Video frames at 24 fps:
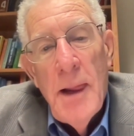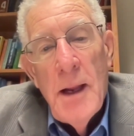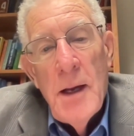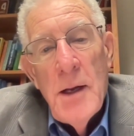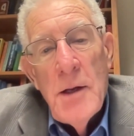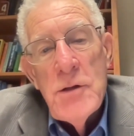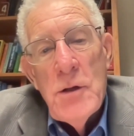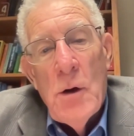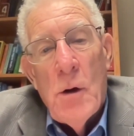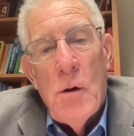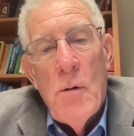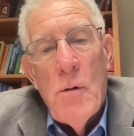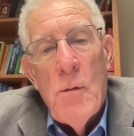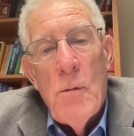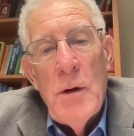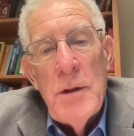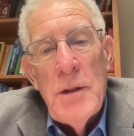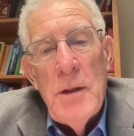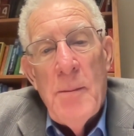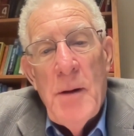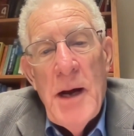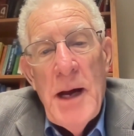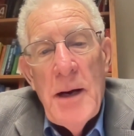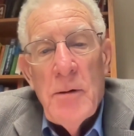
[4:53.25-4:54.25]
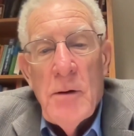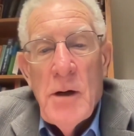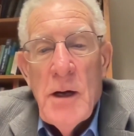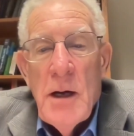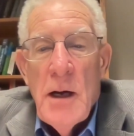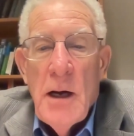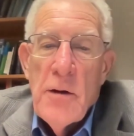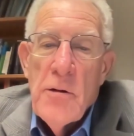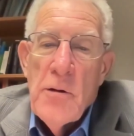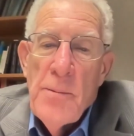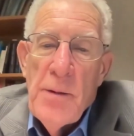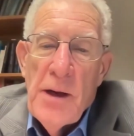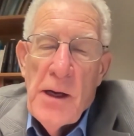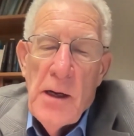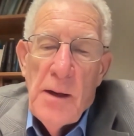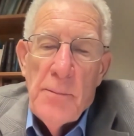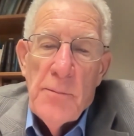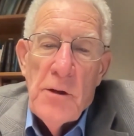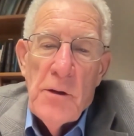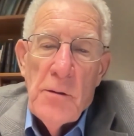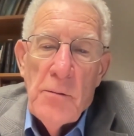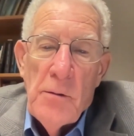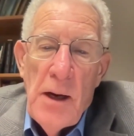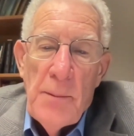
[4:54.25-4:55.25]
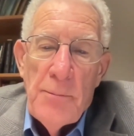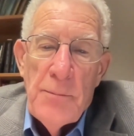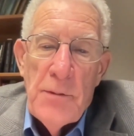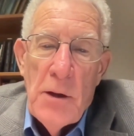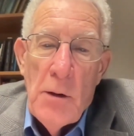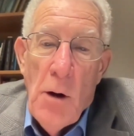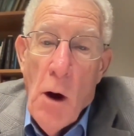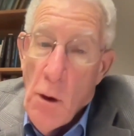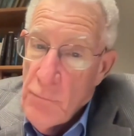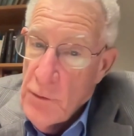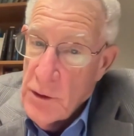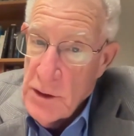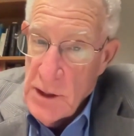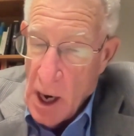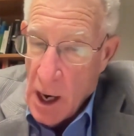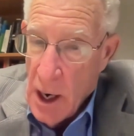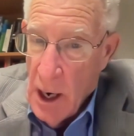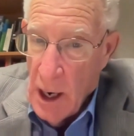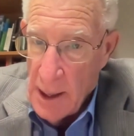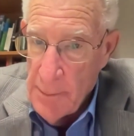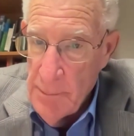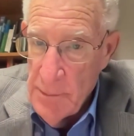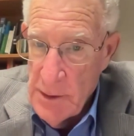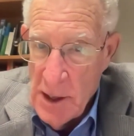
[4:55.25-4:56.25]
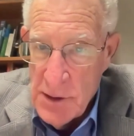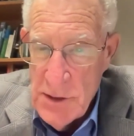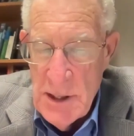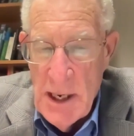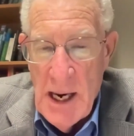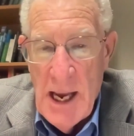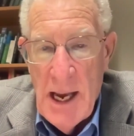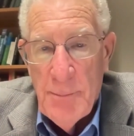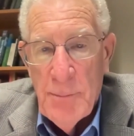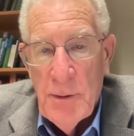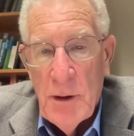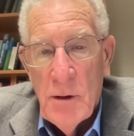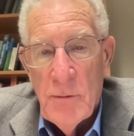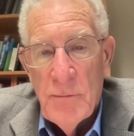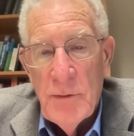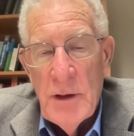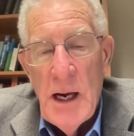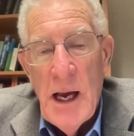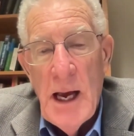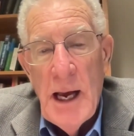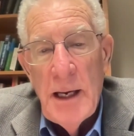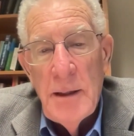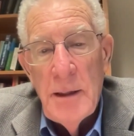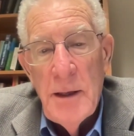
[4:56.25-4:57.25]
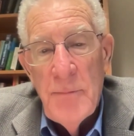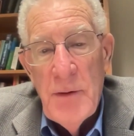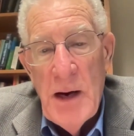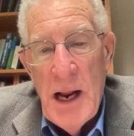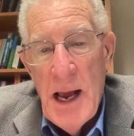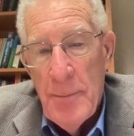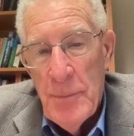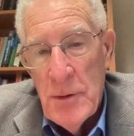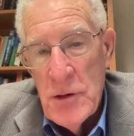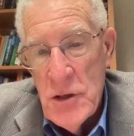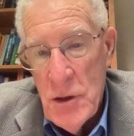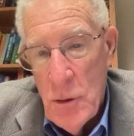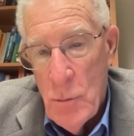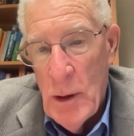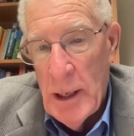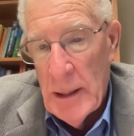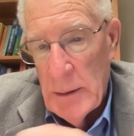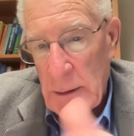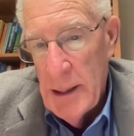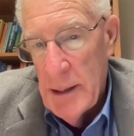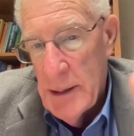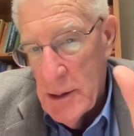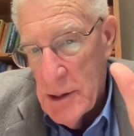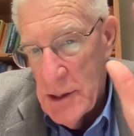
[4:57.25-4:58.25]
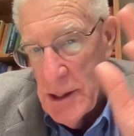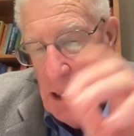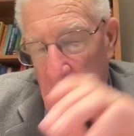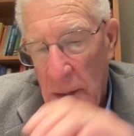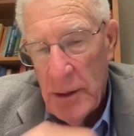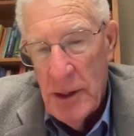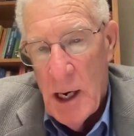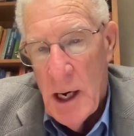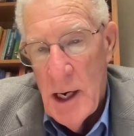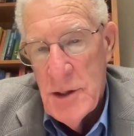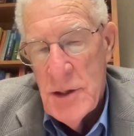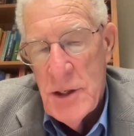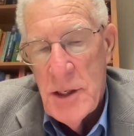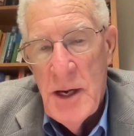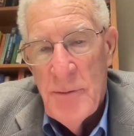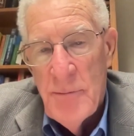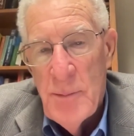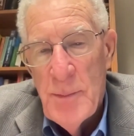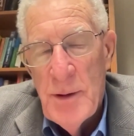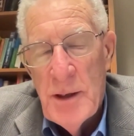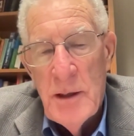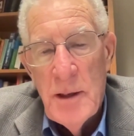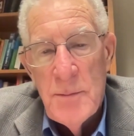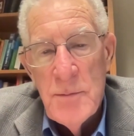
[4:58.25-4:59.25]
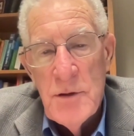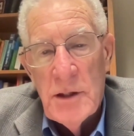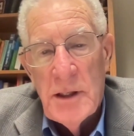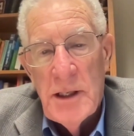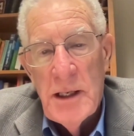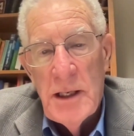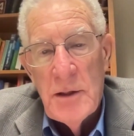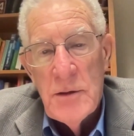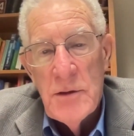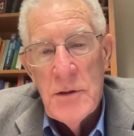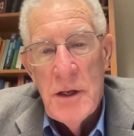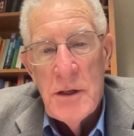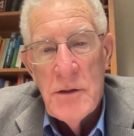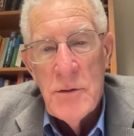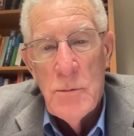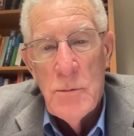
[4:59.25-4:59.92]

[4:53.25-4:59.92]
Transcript: So when the mitochondria become corrupted over time, it doesn't happen overnight. If it happens quickly, the cell dies, it never becomes a cancer. That's